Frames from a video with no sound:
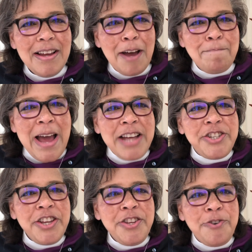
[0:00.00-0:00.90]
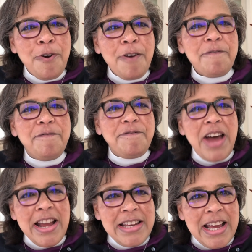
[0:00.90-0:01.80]
Imagine your
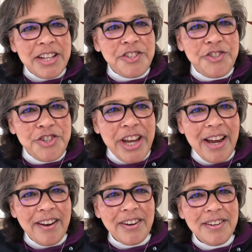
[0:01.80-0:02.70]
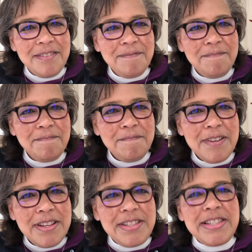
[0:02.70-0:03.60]
finance chair
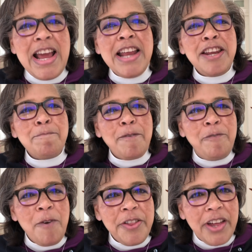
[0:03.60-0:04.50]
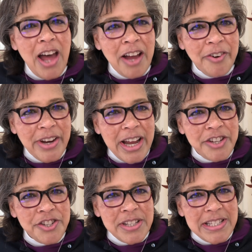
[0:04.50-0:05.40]
standing before the
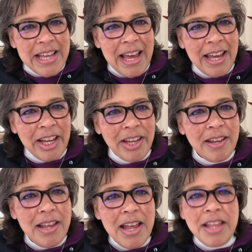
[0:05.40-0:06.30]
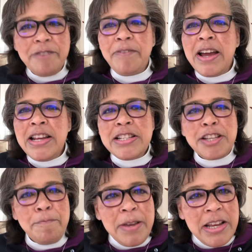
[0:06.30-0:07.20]
congregation saying, the finance
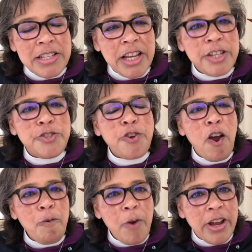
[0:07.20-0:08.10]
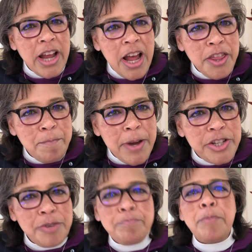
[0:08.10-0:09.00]
committee is going to start working on the
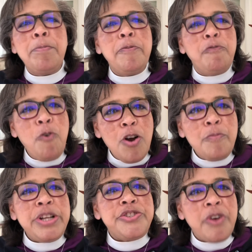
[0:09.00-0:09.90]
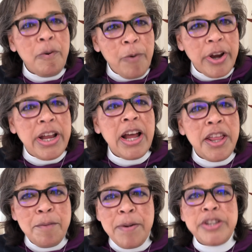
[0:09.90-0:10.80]
budget, but before we start working on
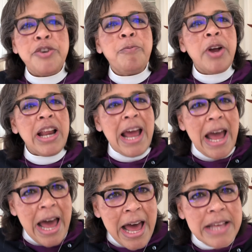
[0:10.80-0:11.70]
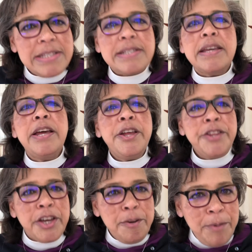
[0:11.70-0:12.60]
the budget, we're going to ask the
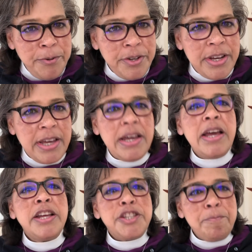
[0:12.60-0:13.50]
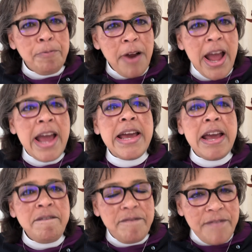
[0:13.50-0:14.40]
community to pray
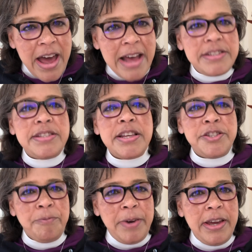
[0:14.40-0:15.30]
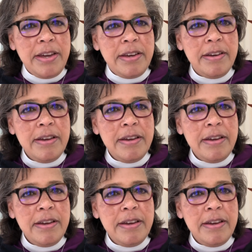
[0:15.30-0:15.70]
and fast this week.